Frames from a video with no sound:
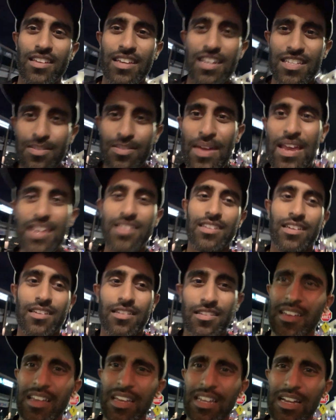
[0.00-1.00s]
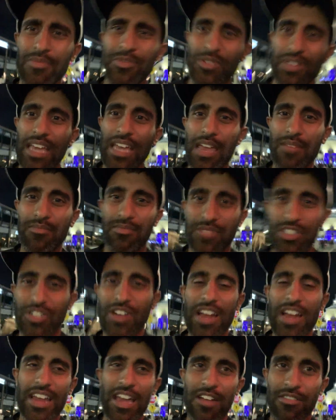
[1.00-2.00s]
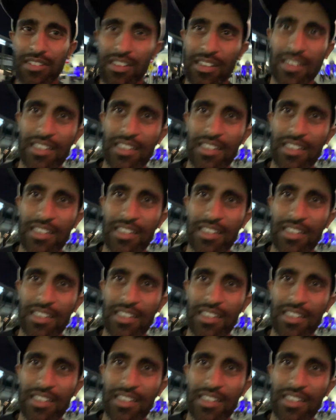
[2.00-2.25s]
It's amazing. Come to a game, try it out.